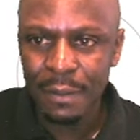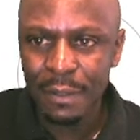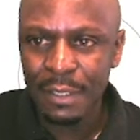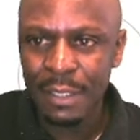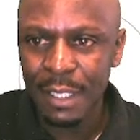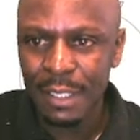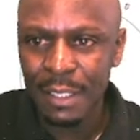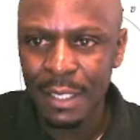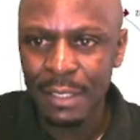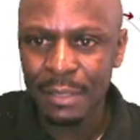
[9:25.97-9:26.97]
is nothing
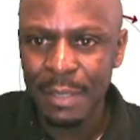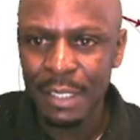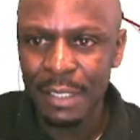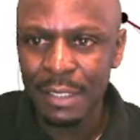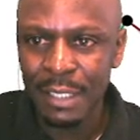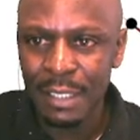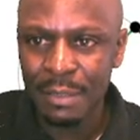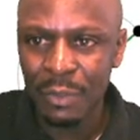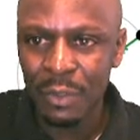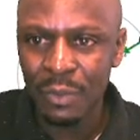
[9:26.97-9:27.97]
else but it's just
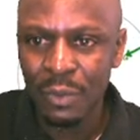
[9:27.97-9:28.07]
mu